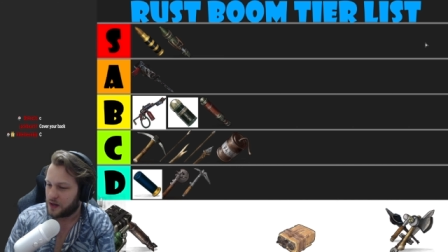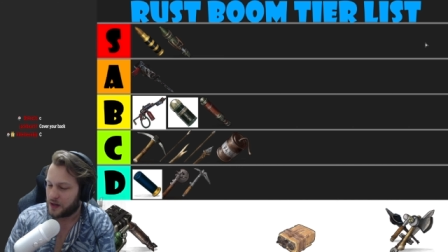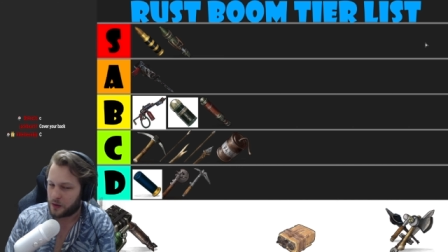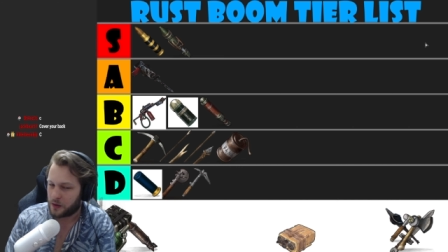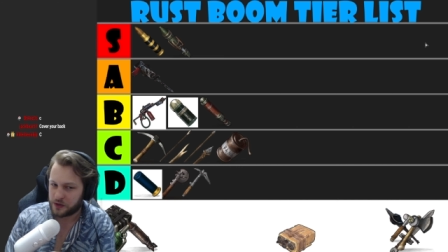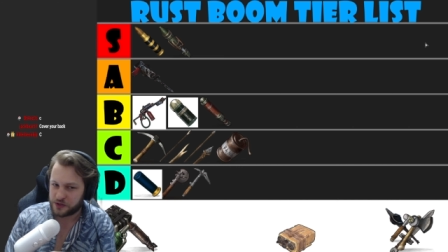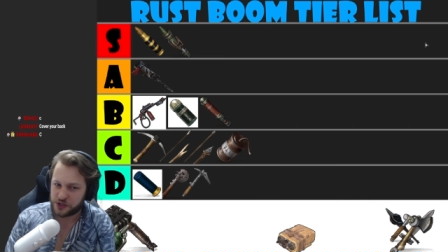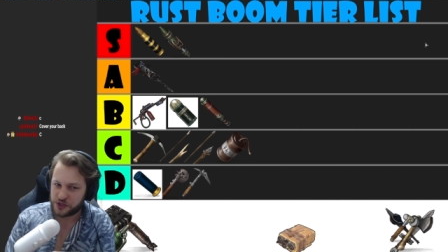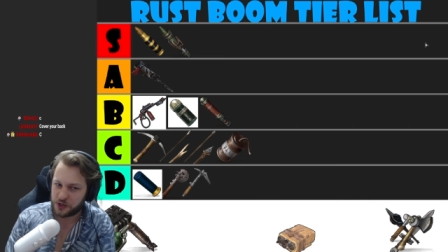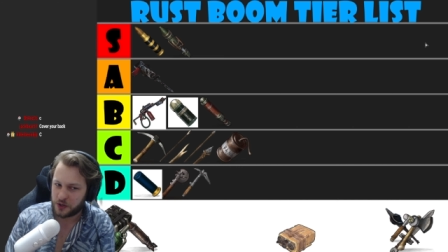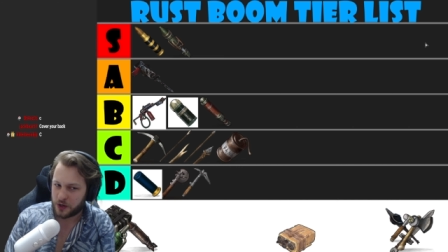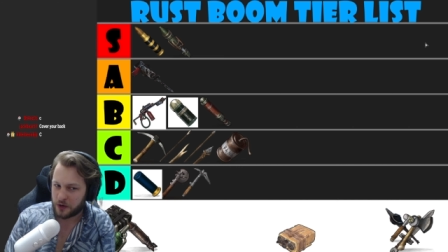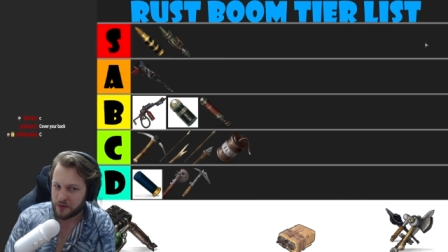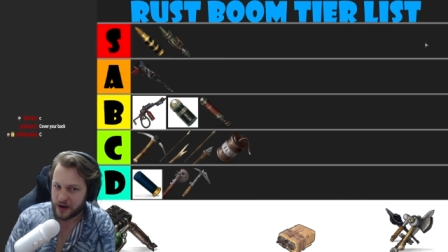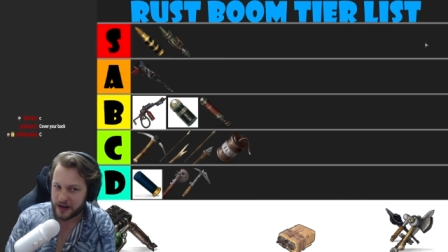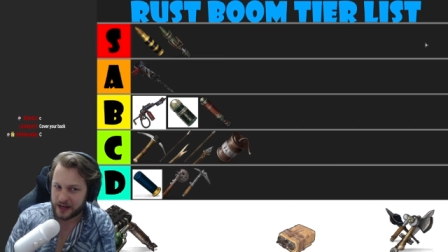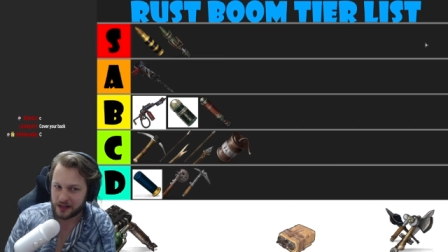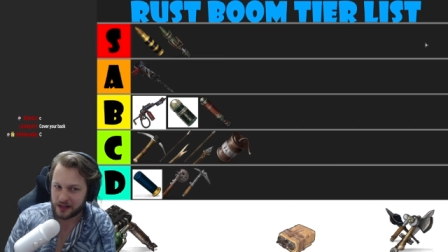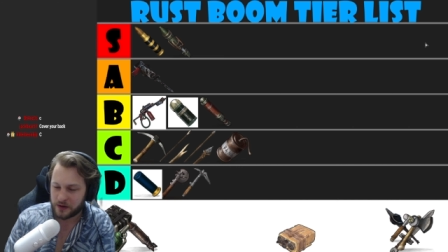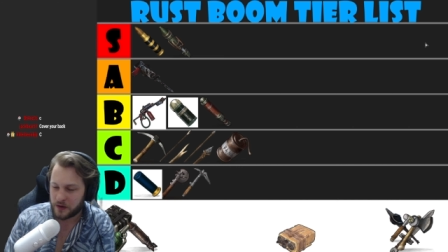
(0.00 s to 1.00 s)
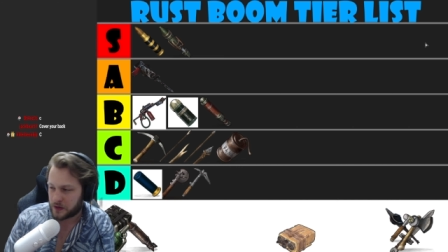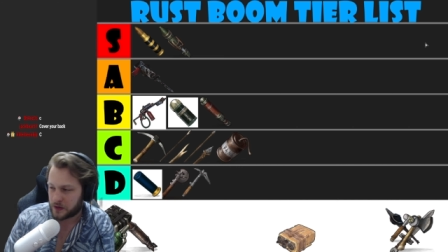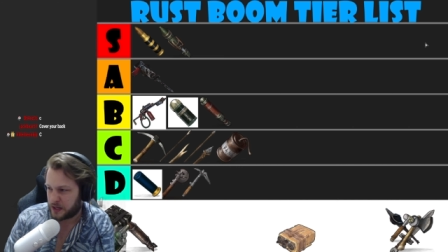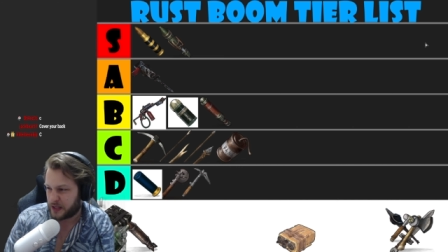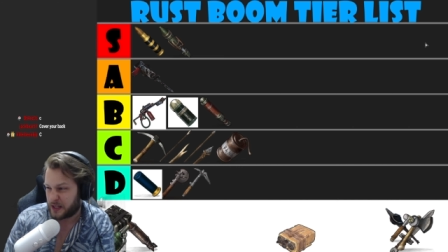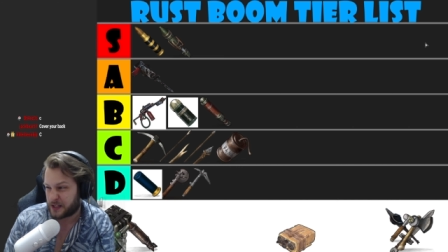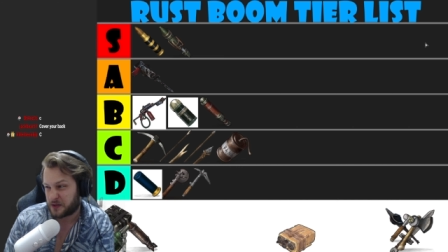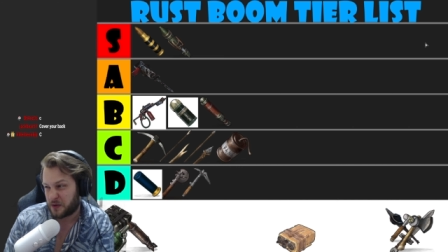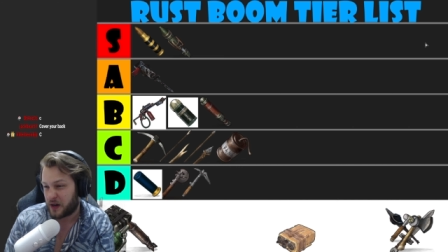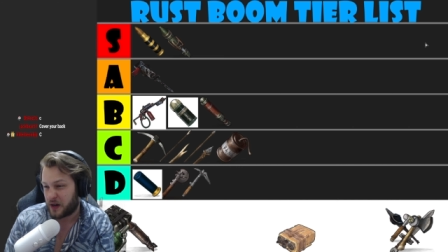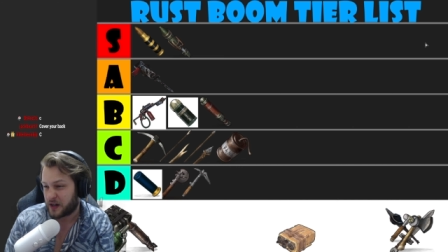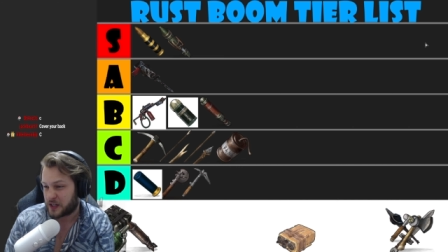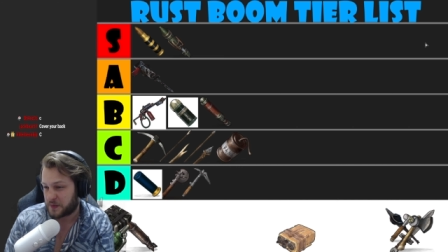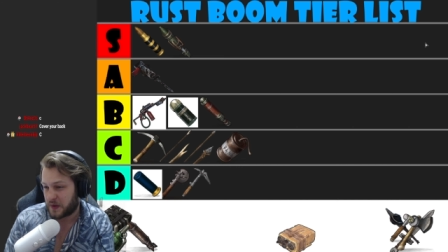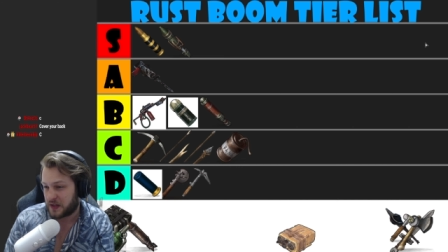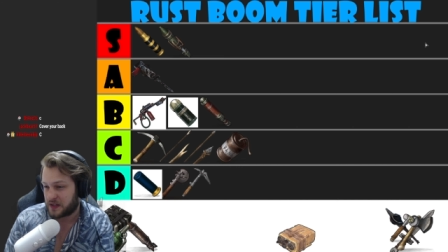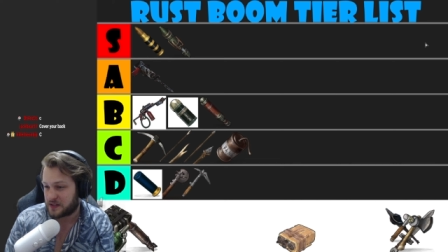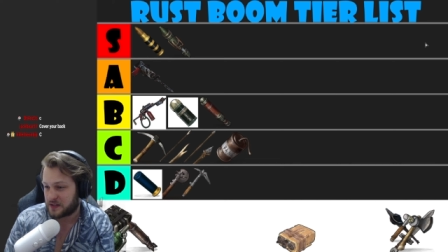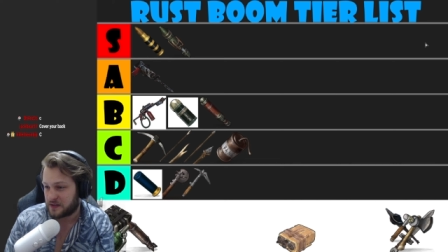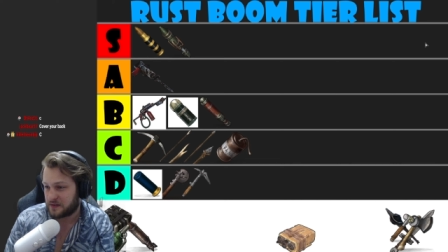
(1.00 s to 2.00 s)
whereas you shoot a regular rocket, that's quite
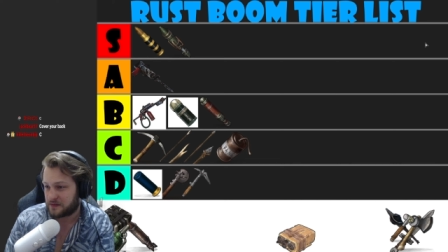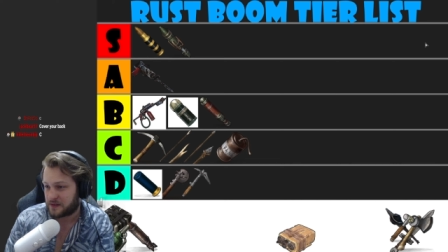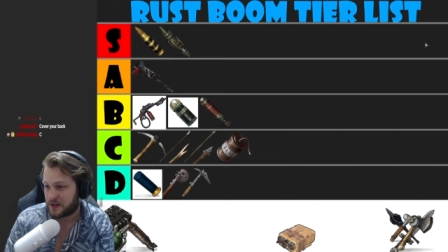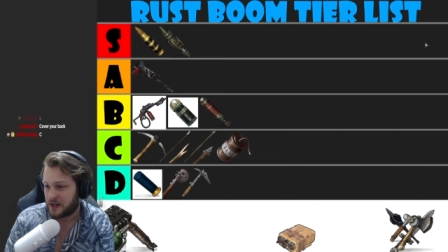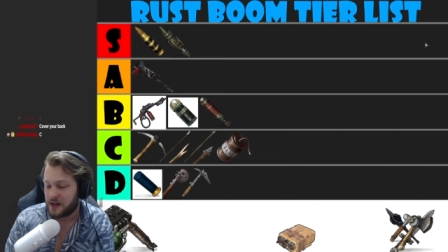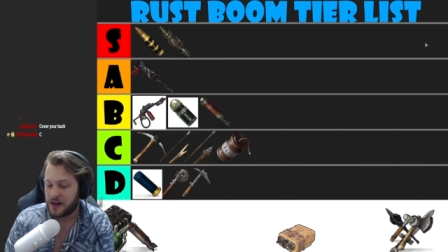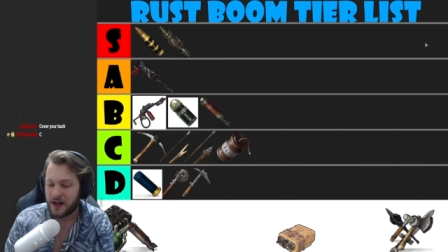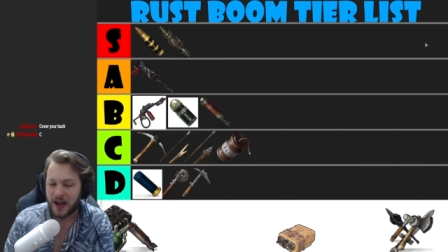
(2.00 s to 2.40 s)
expensive.